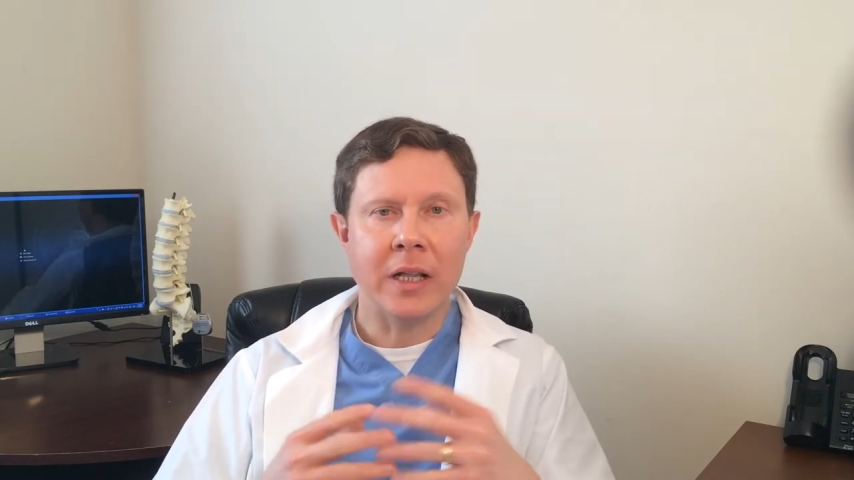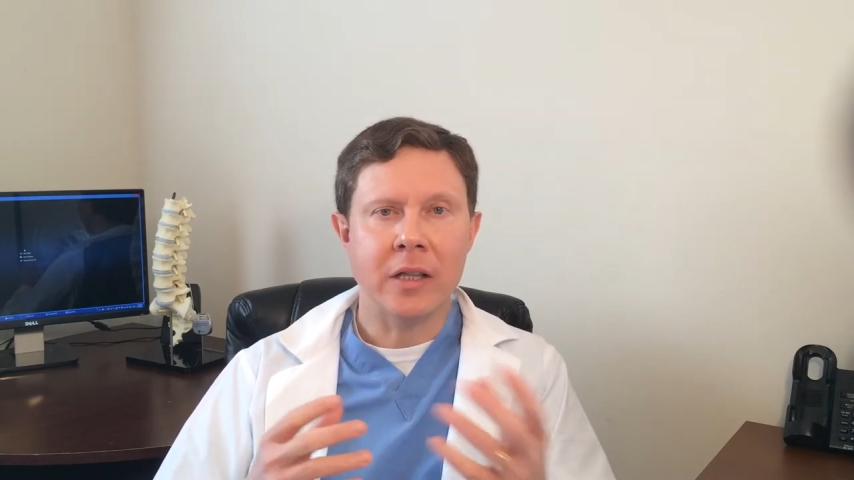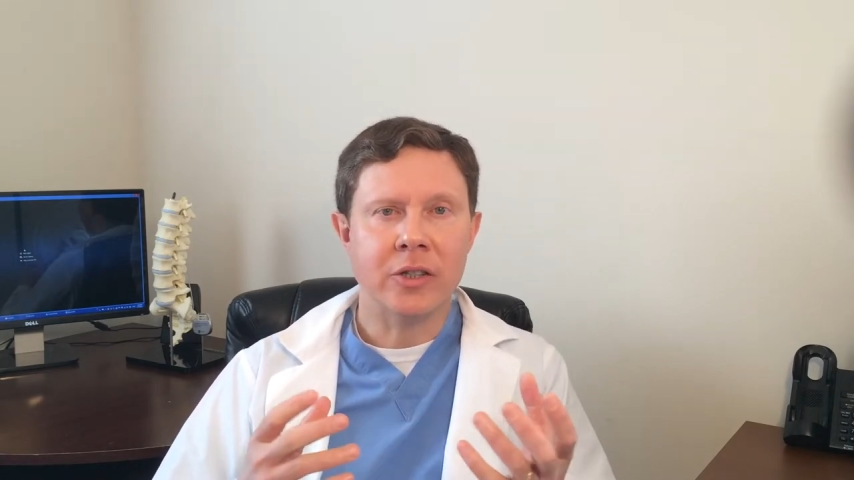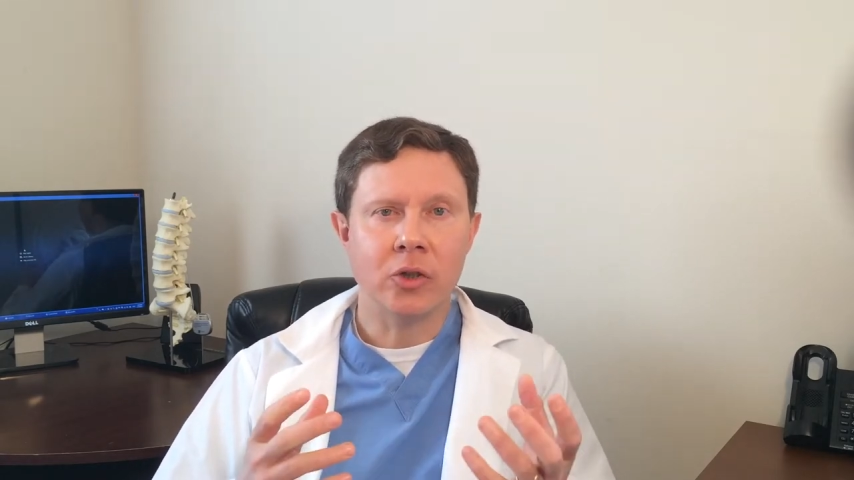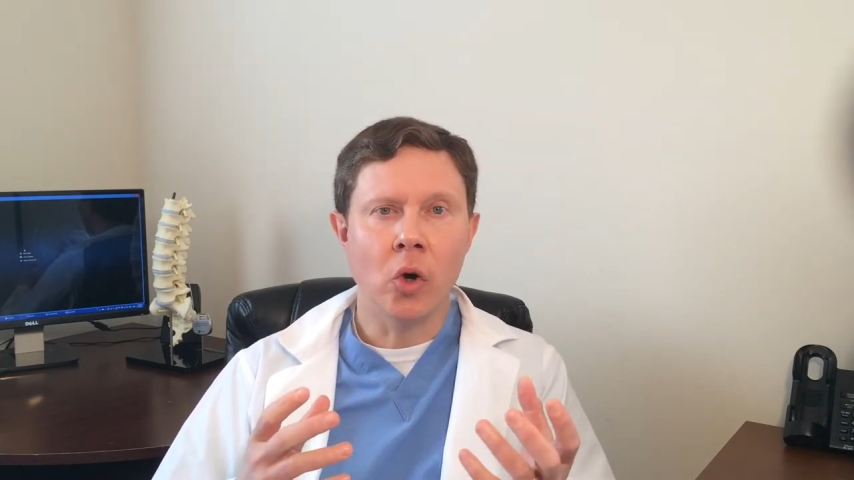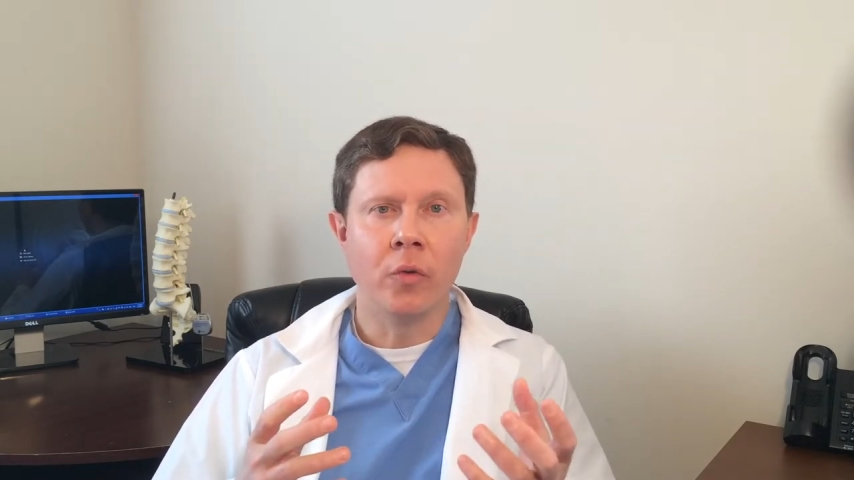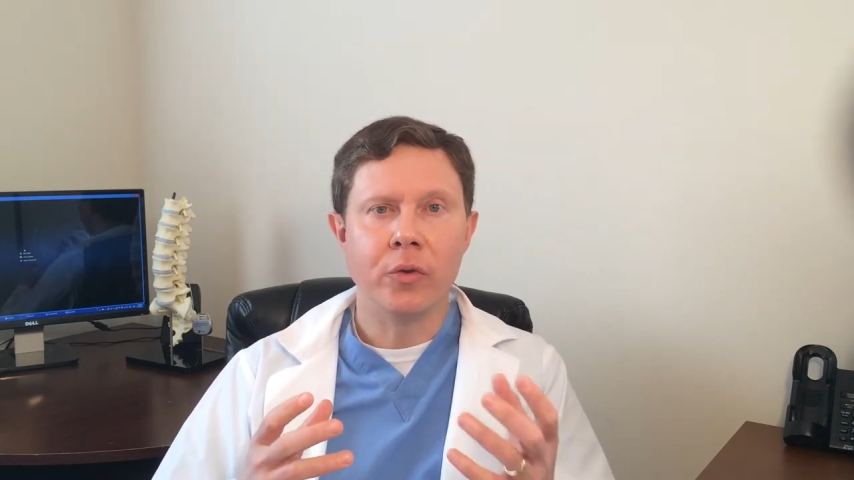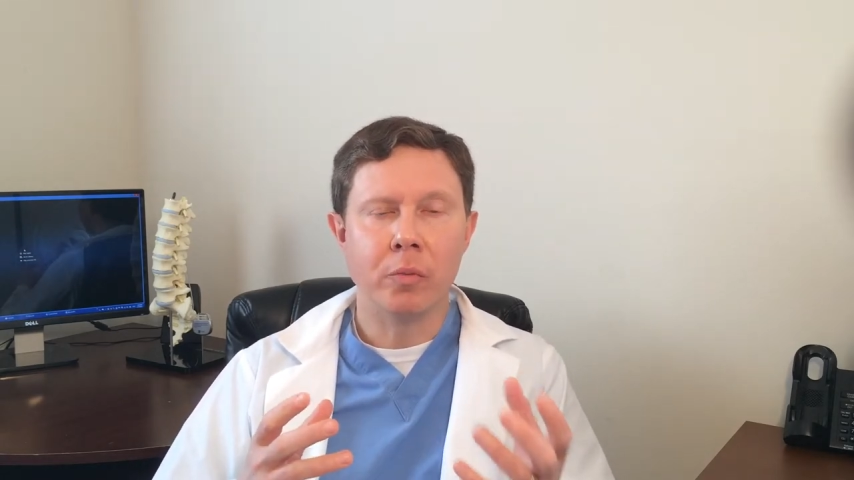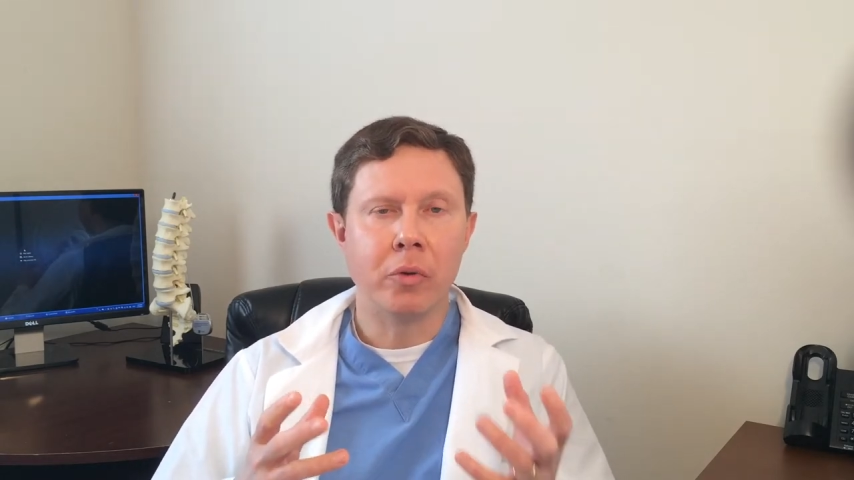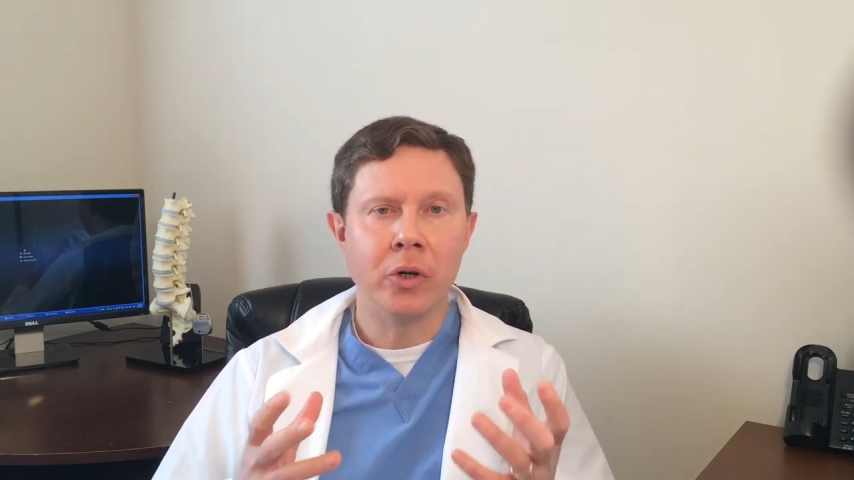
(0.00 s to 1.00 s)
hand on the
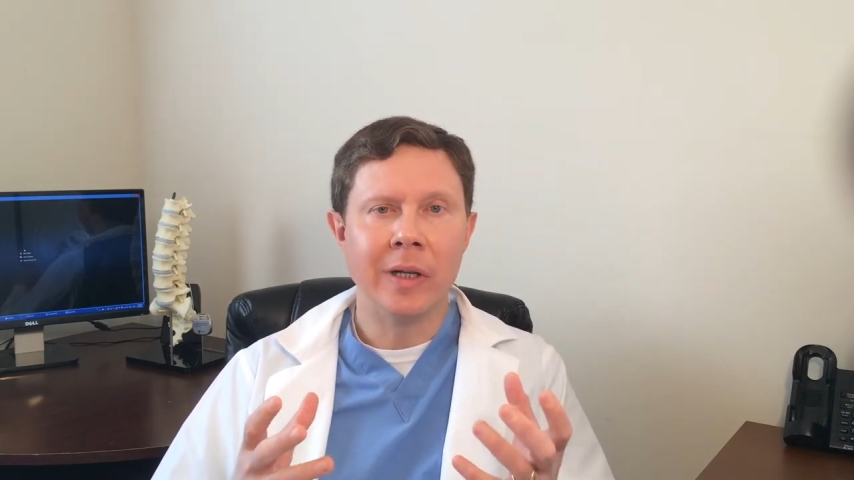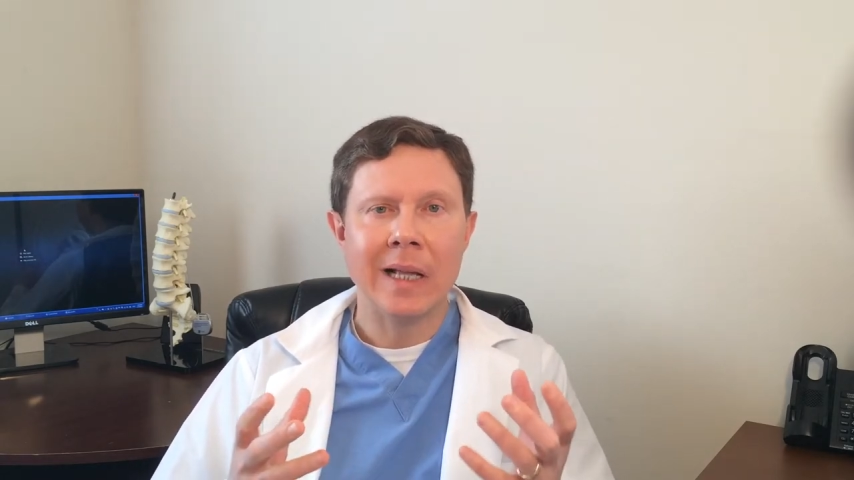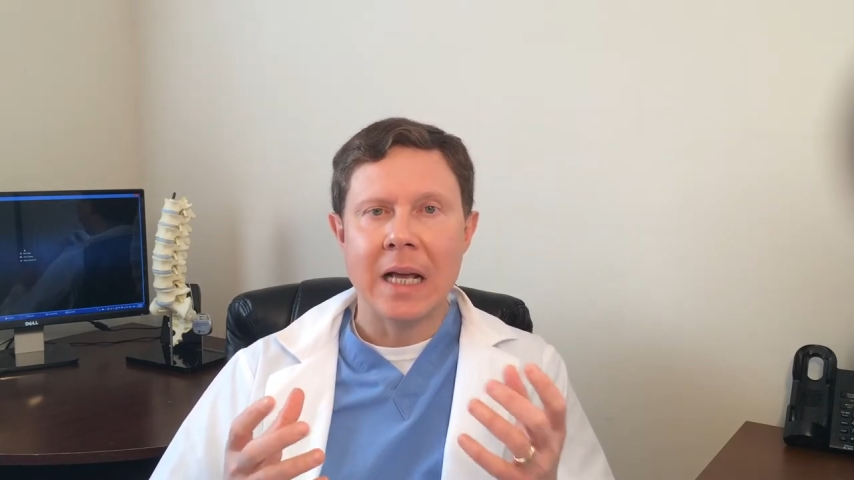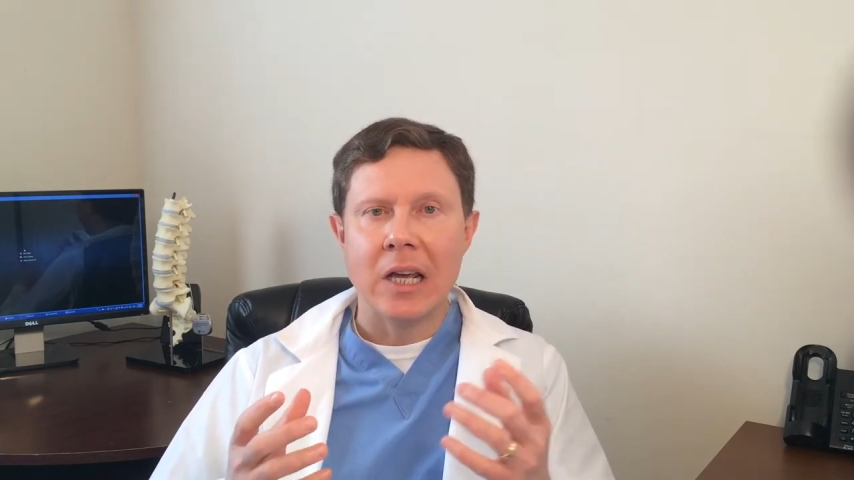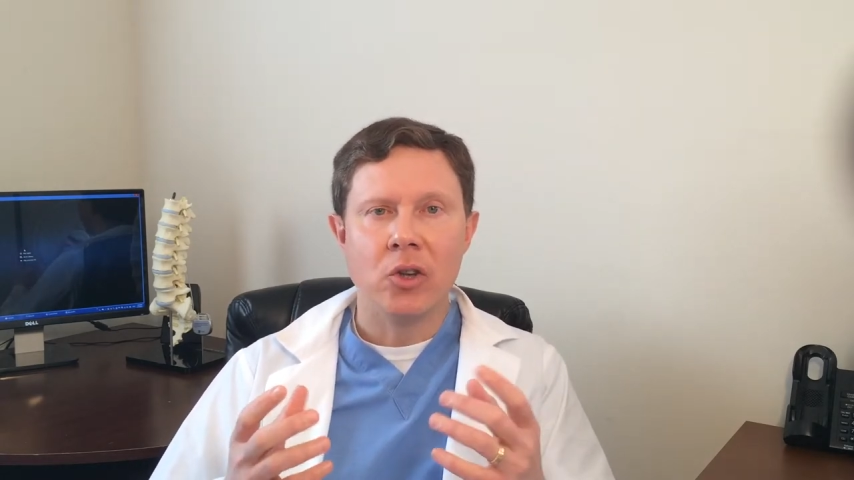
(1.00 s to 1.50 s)
stove, you burn it,